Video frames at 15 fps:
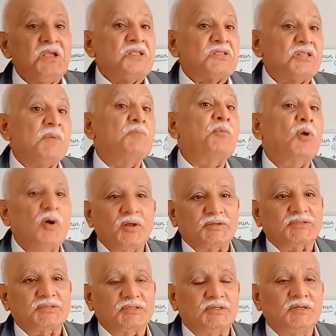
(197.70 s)
some
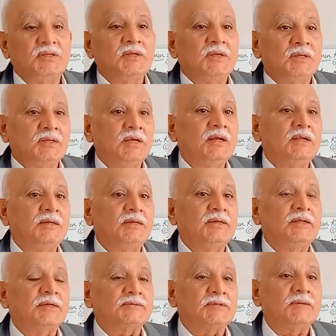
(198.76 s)
products
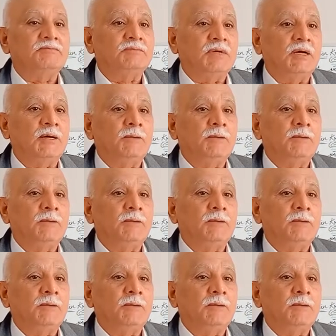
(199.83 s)
and some